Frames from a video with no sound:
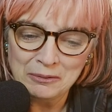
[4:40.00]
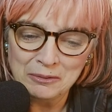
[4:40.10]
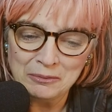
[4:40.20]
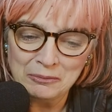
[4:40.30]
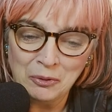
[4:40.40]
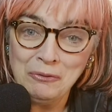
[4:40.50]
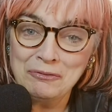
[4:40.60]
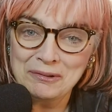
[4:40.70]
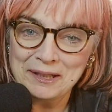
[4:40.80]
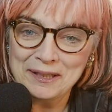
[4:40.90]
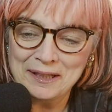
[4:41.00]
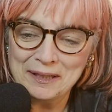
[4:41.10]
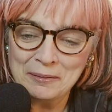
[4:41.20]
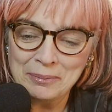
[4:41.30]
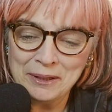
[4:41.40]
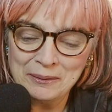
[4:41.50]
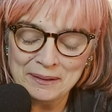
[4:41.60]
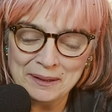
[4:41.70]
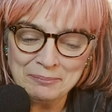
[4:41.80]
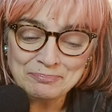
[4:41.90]
overly keen
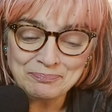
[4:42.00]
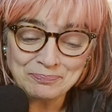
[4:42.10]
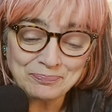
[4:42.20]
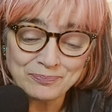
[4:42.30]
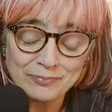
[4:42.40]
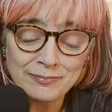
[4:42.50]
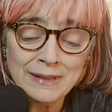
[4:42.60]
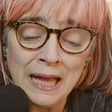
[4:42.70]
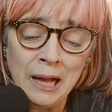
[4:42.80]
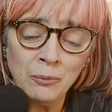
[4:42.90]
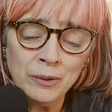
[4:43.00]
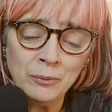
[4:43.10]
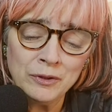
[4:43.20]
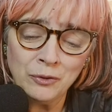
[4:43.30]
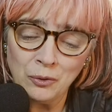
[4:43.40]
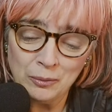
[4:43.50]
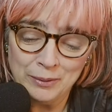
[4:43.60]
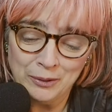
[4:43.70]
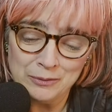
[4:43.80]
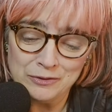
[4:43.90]
apparently, how we would go
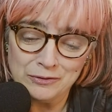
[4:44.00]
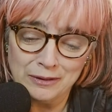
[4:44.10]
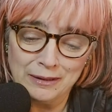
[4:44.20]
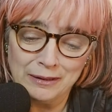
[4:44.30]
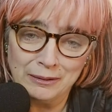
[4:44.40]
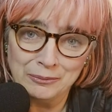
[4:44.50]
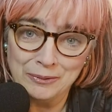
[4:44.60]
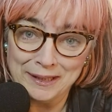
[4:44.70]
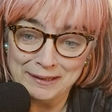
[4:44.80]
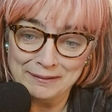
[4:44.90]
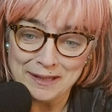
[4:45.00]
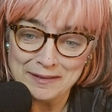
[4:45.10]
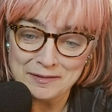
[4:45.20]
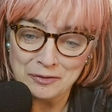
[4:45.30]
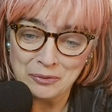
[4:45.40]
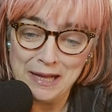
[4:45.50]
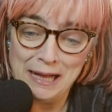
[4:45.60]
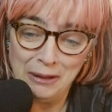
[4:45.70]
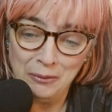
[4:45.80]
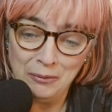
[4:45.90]
about writing less. So
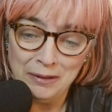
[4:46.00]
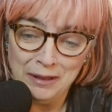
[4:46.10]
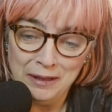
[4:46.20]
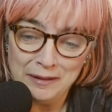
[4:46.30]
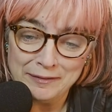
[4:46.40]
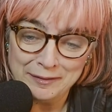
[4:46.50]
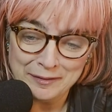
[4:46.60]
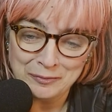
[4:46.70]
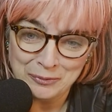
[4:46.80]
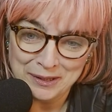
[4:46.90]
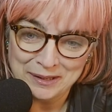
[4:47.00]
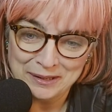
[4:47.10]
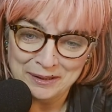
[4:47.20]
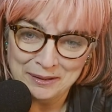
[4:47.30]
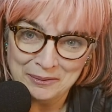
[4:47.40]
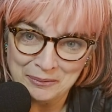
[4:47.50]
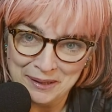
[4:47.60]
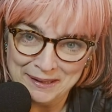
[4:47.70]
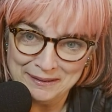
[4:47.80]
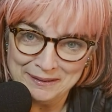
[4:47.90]
how does one
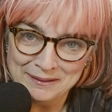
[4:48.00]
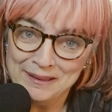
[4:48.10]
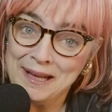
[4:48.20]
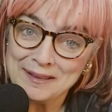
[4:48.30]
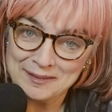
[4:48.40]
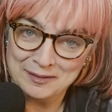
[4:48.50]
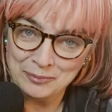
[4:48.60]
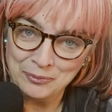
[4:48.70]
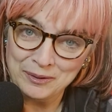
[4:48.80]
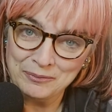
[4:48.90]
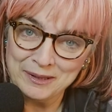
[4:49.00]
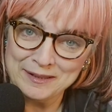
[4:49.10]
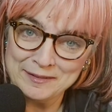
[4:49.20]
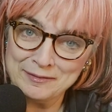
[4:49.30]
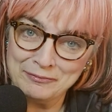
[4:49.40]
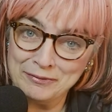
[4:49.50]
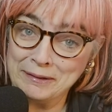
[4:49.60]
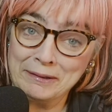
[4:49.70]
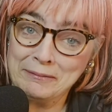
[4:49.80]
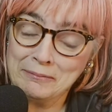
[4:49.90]
write less when one is
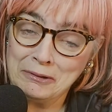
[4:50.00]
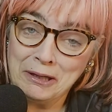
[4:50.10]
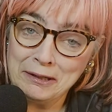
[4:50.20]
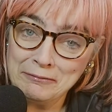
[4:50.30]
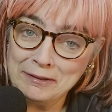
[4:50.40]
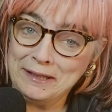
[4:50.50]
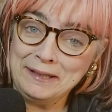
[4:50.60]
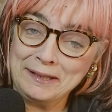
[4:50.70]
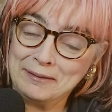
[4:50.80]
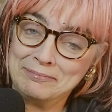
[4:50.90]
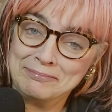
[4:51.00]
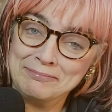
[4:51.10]
feeling kind of keen?